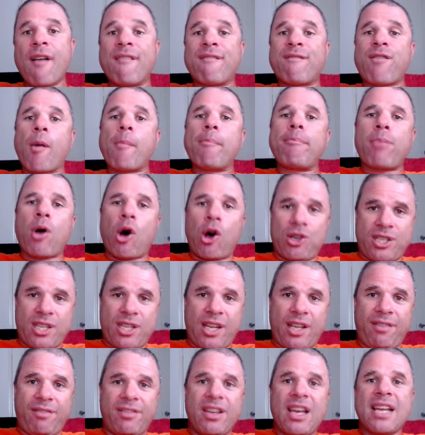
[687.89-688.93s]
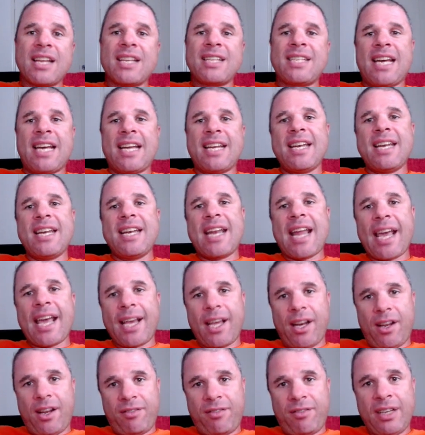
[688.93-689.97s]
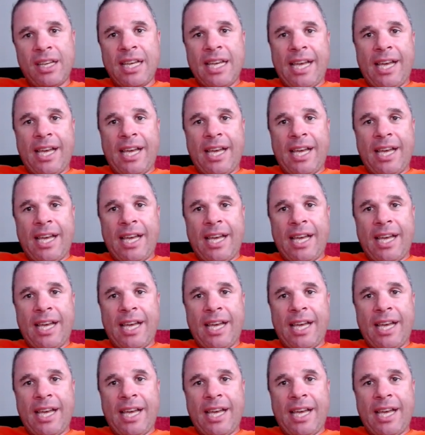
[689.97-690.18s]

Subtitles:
from positive to negative.